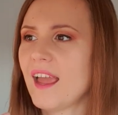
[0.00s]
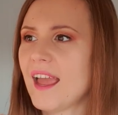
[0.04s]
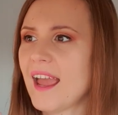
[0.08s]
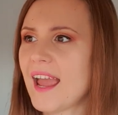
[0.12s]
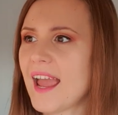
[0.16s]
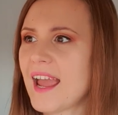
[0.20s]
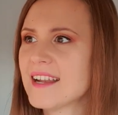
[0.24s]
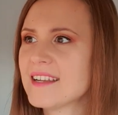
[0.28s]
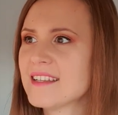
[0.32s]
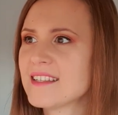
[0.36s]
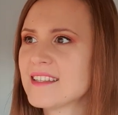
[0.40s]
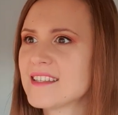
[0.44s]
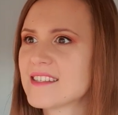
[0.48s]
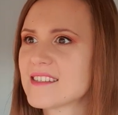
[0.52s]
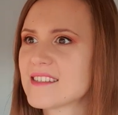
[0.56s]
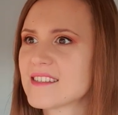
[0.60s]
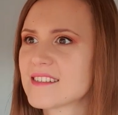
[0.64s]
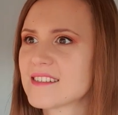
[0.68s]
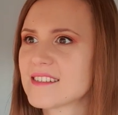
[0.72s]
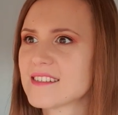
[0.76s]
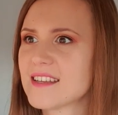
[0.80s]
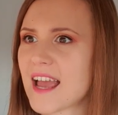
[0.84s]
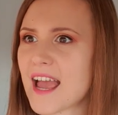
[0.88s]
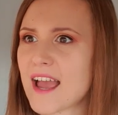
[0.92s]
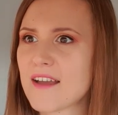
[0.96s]
And
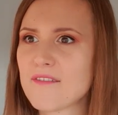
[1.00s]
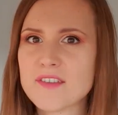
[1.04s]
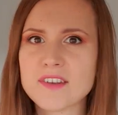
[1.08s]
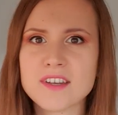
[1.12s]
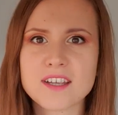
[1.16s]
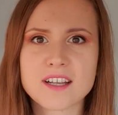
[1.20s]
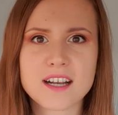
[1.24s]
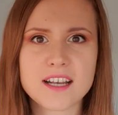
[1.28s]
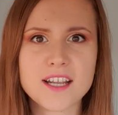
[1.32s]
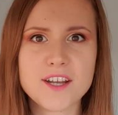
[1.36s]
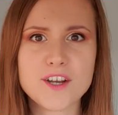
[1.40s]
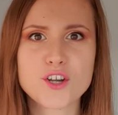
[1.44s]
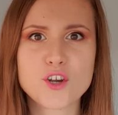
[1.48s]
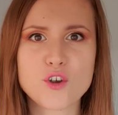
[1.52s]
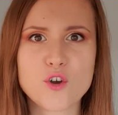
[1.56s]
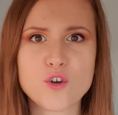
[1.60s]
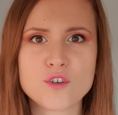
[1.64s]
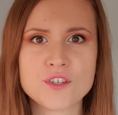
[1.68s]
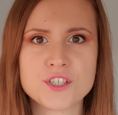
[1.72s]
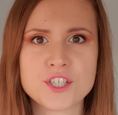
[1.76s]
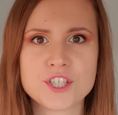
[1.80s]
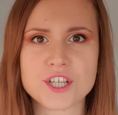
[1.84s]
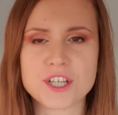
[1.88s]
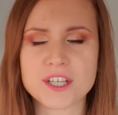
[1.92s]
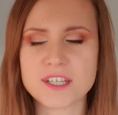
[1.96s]
having a clear
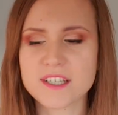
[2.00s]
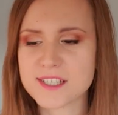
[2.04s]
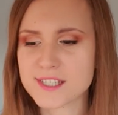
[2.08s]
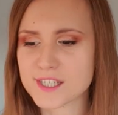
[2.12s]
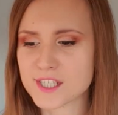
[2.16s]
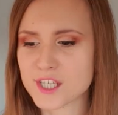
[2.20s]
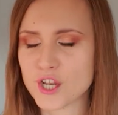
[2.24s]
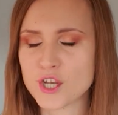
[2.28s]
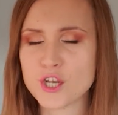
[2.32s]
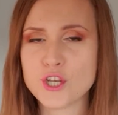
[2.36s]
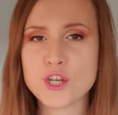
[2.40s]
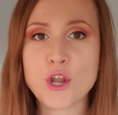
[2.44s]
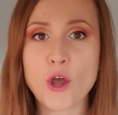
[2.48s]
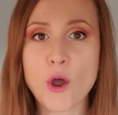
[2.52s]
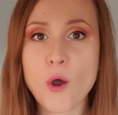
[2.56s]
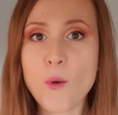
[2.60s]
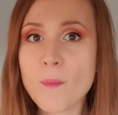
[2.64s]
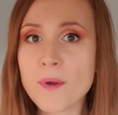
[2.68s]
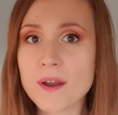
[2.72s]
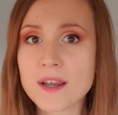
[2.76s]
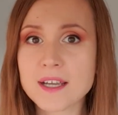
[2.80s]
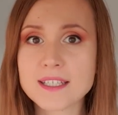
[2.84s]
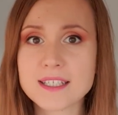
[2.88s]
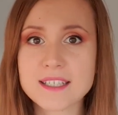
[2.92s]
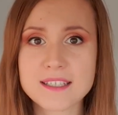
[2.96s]
conscience,
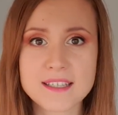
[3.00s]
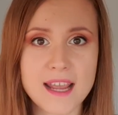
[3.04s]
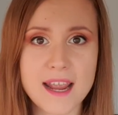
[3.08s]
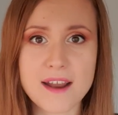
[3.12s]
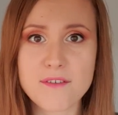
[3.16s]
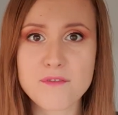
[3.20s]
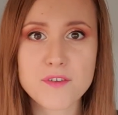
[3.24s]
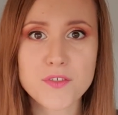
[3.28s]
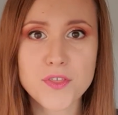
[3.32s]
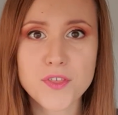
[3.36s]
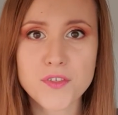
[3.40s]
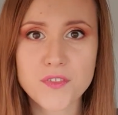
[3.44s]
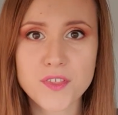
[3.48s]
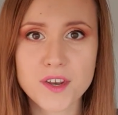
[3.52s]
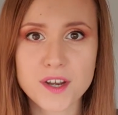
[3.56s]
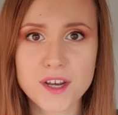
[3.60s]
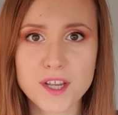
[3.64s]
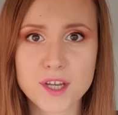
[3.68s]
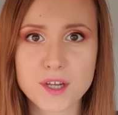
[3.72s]
knowing I did everything that I